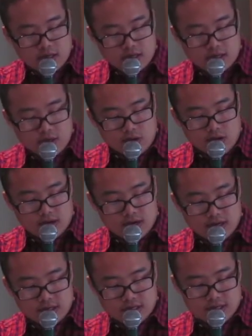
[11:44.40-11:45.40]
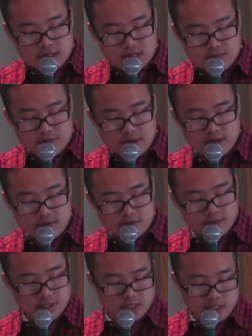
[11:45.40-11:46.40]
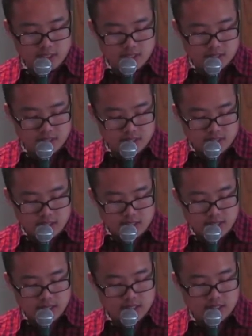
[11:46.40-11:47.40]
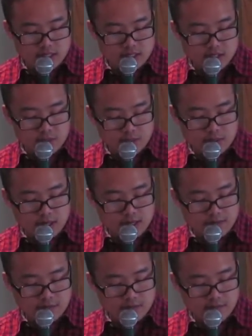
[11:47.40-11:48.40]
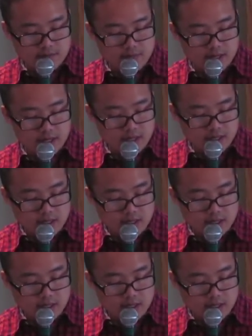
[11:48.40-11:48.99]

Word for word: in order to turn man from his deeds and conceal pride from man.